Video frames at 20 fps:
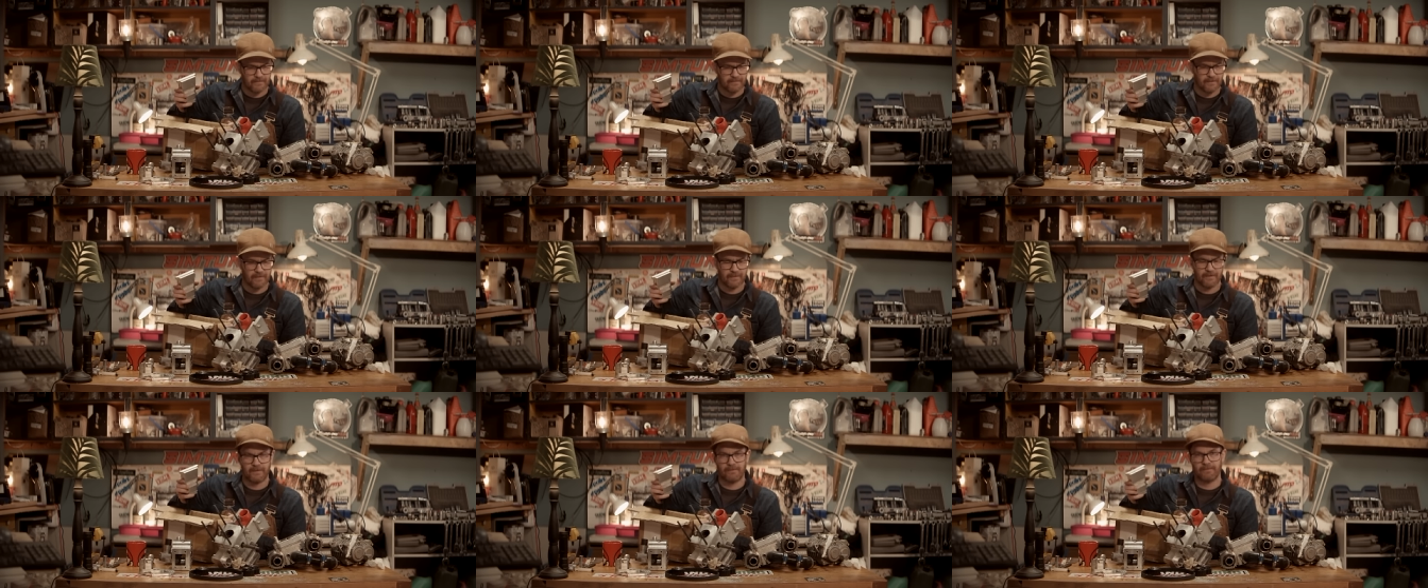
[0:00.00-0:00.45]

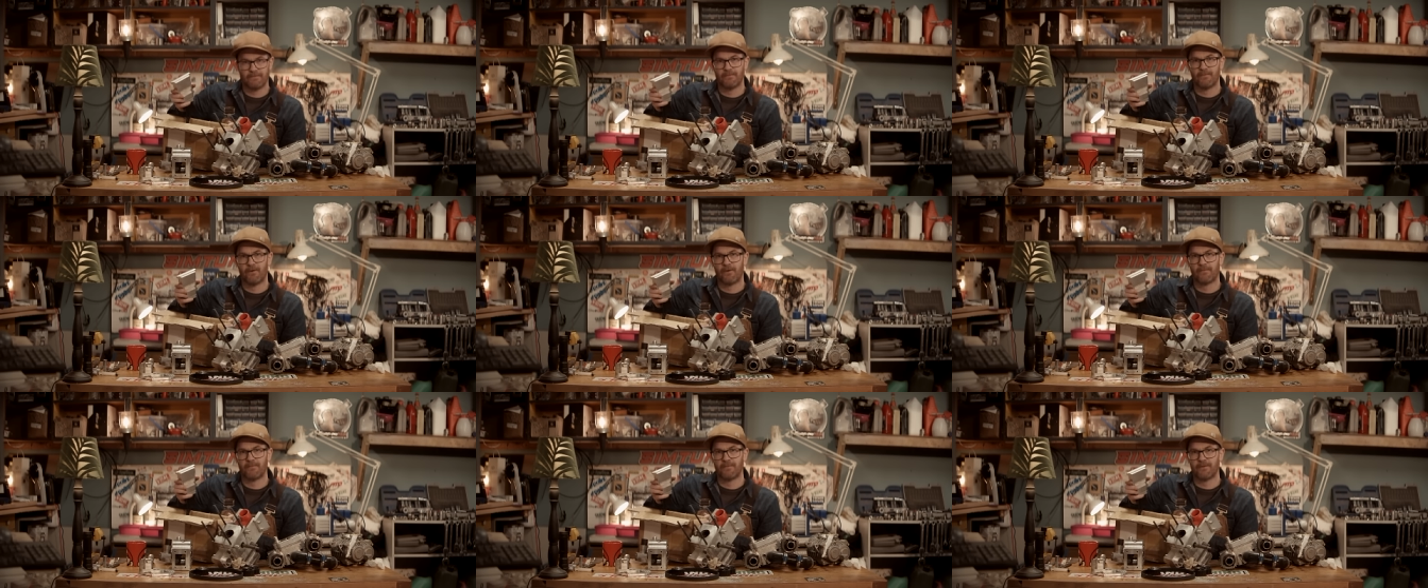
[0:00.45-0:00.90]
uh,
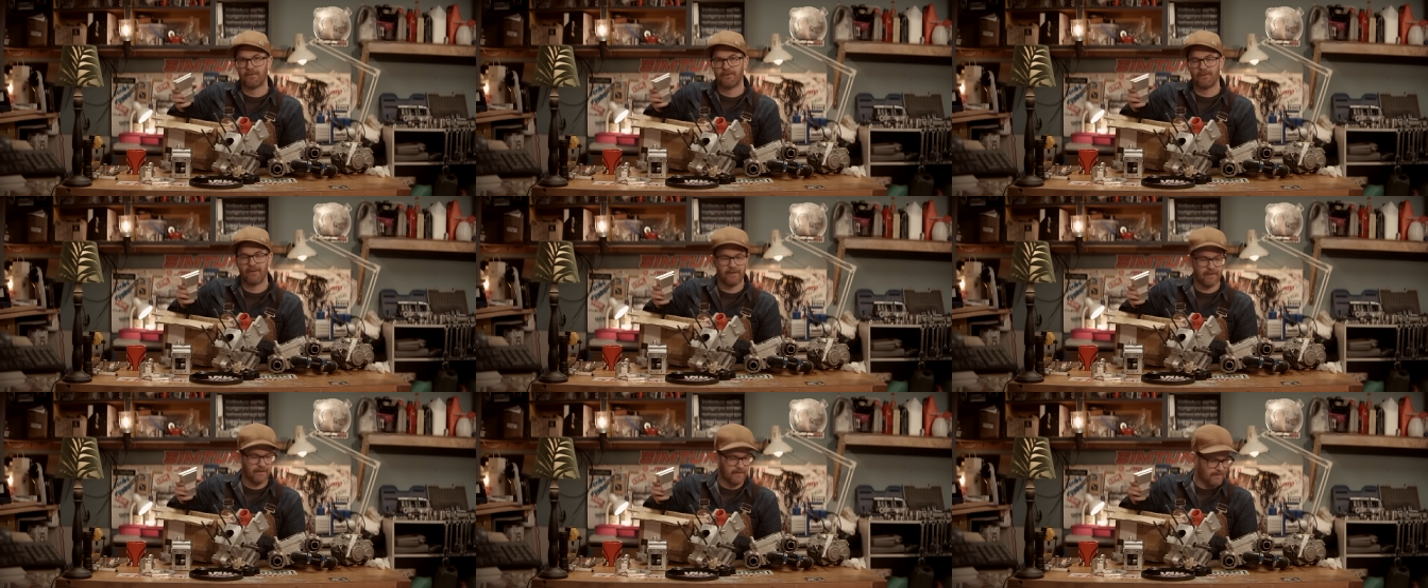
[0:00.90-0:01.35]

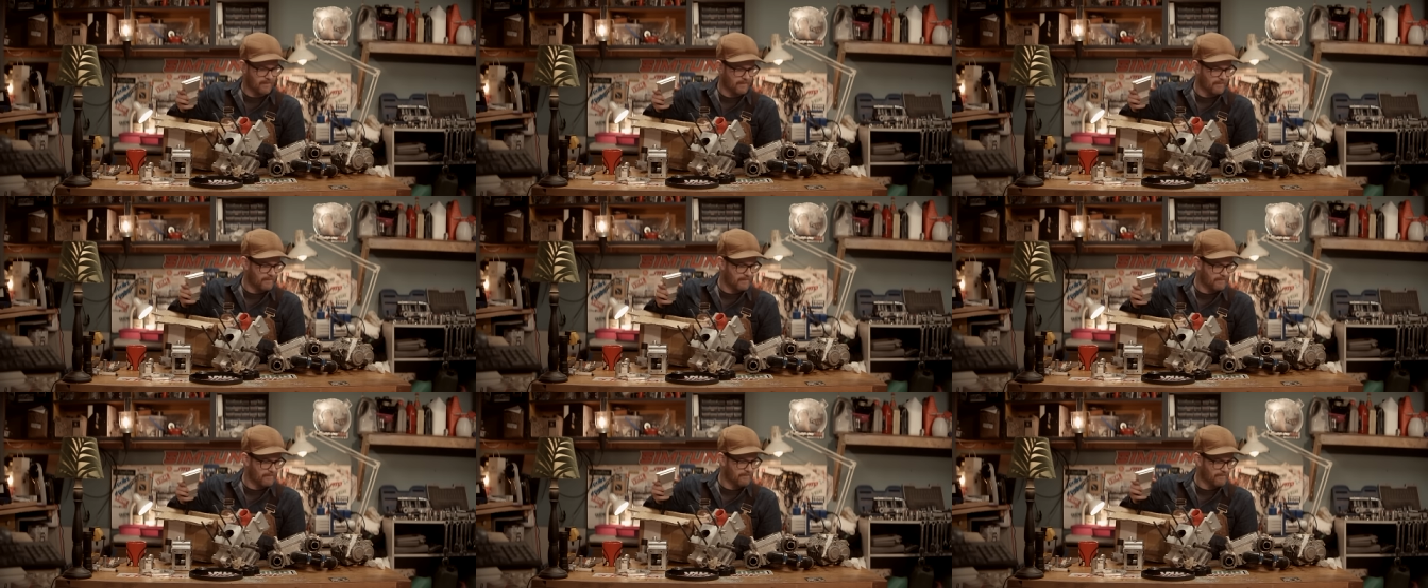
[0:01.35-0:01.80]
normal
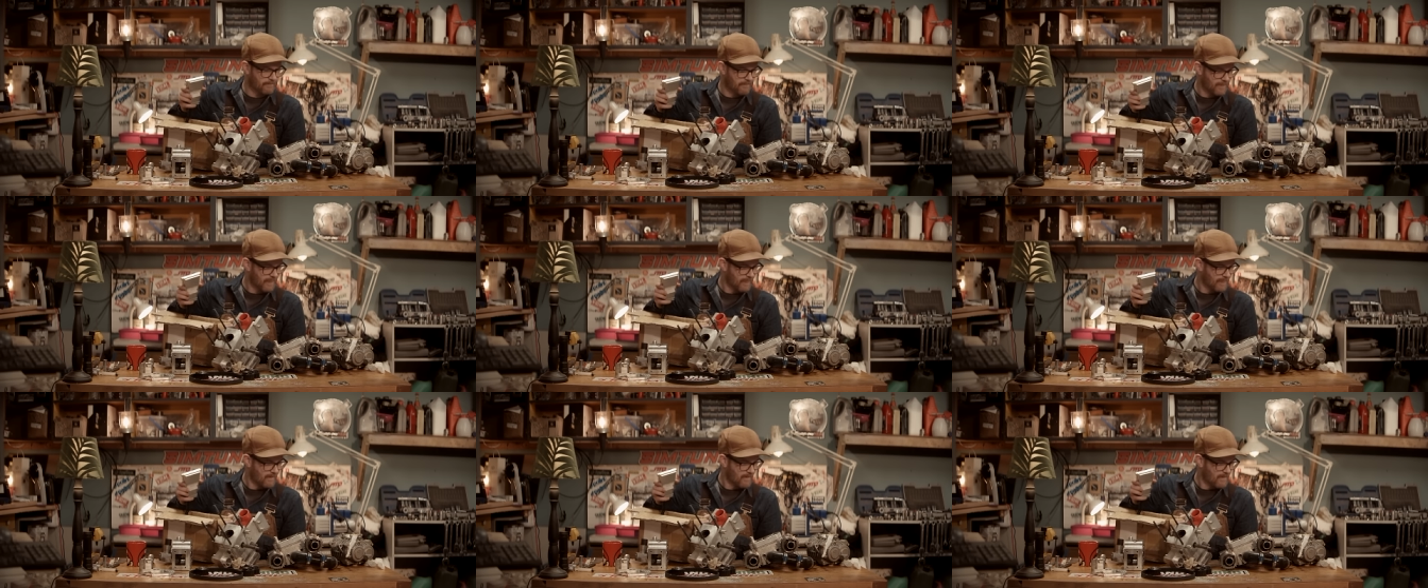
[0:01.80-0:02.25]
uh,
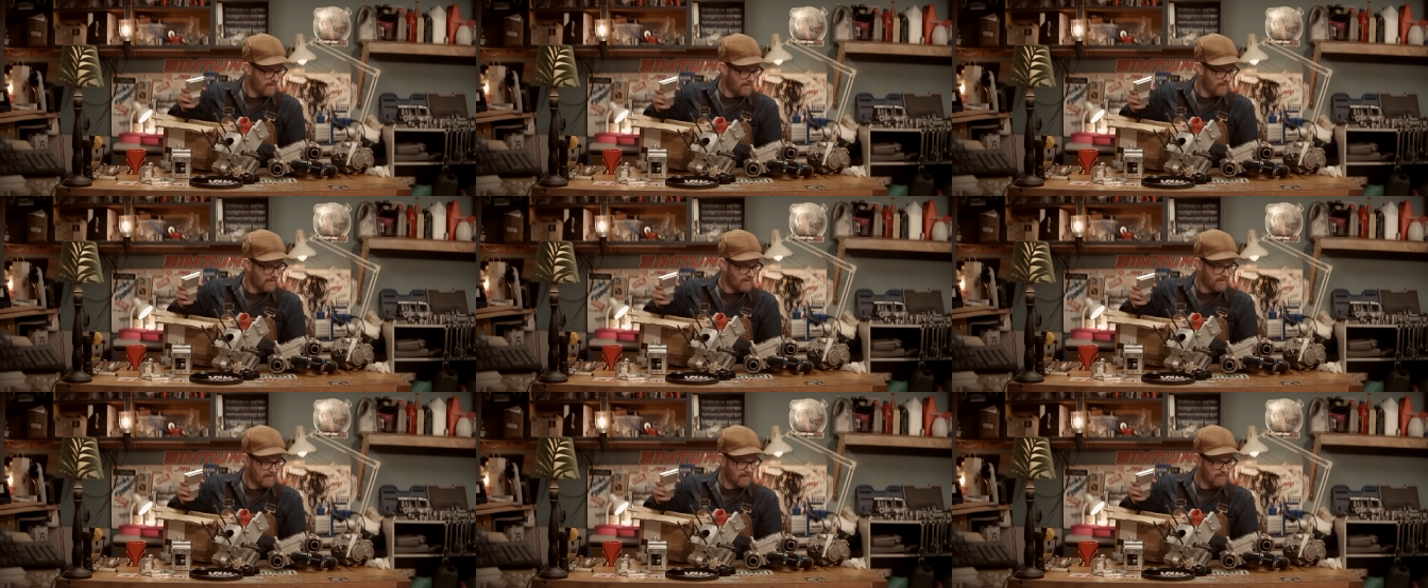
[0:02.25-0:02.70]

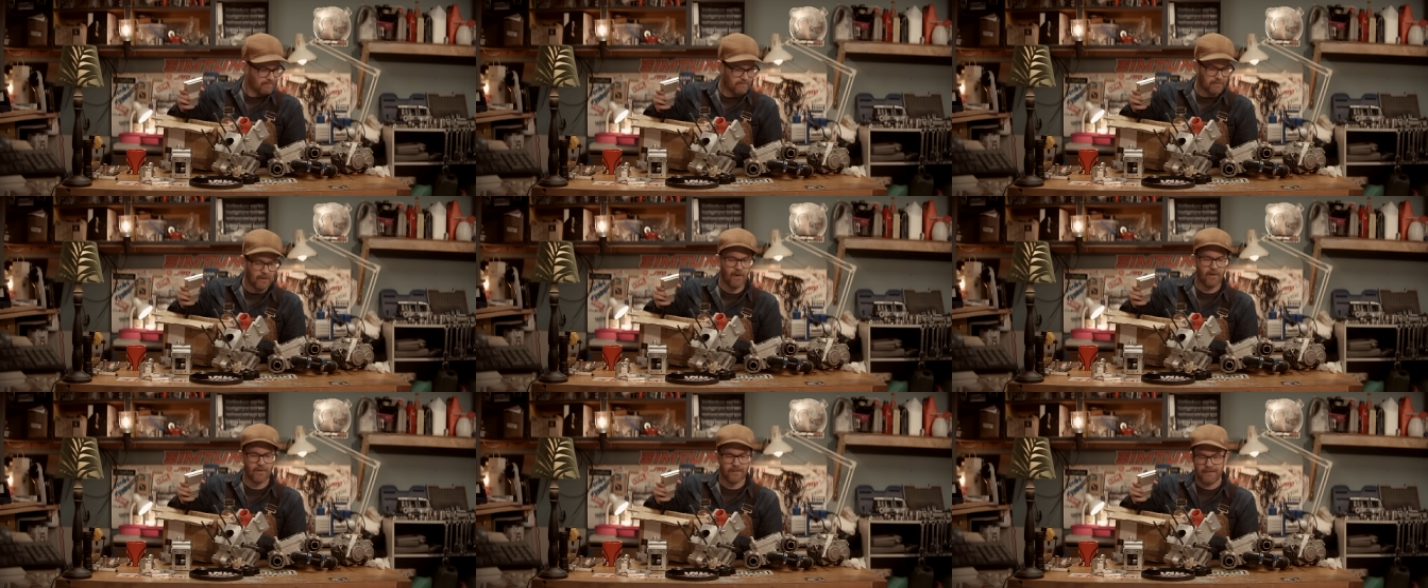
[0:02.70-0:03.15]

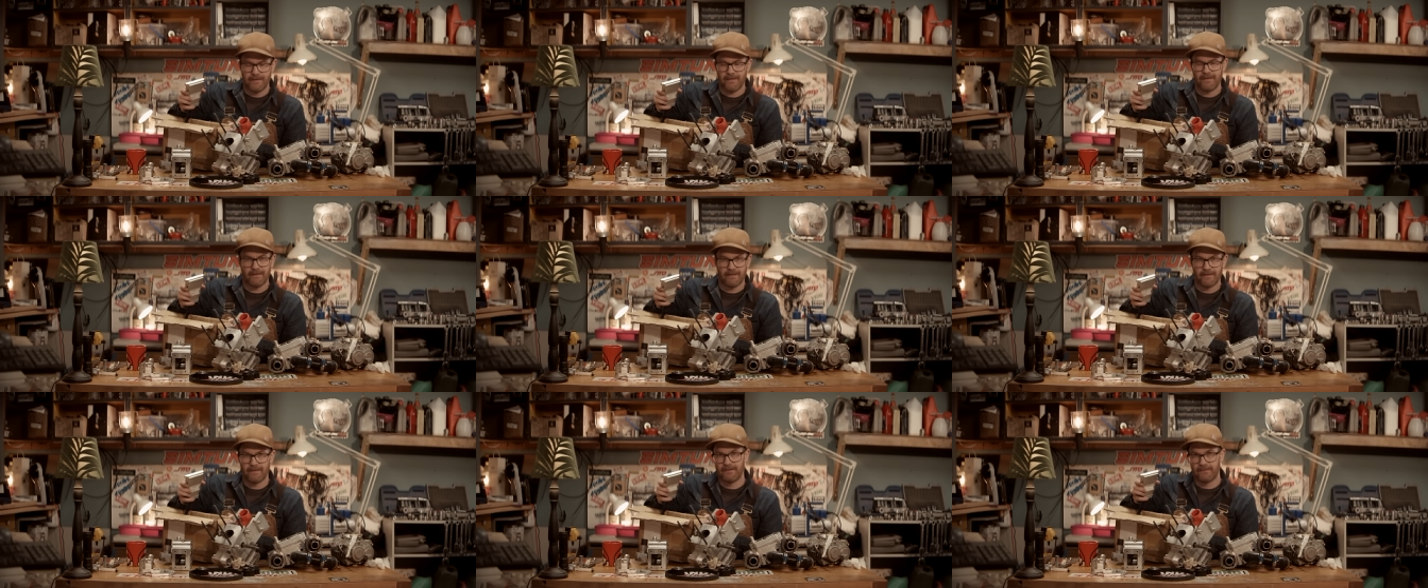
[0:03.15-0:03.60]
blown
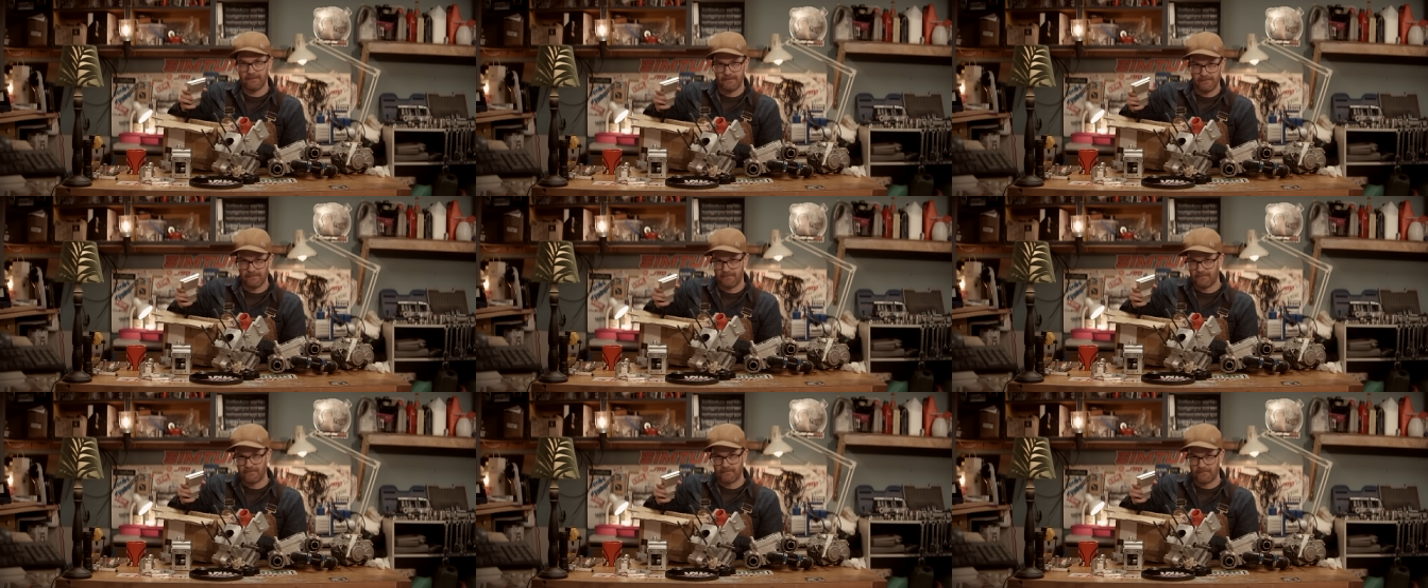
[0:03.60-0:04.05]

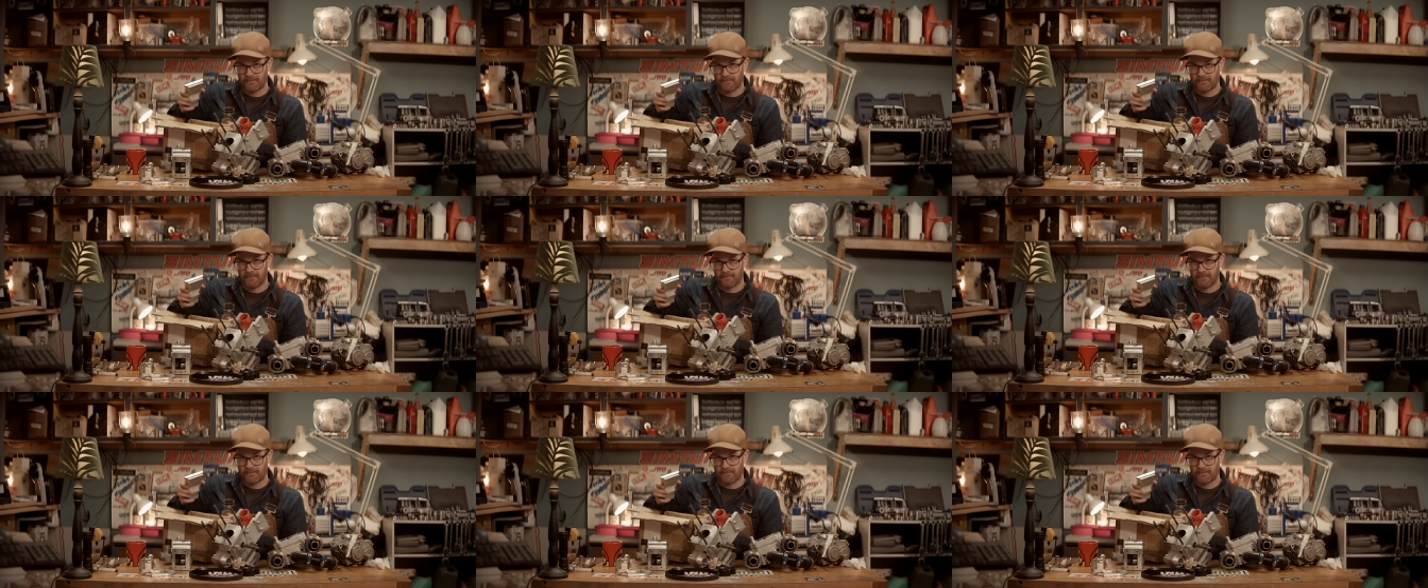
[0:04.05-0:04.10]
uh,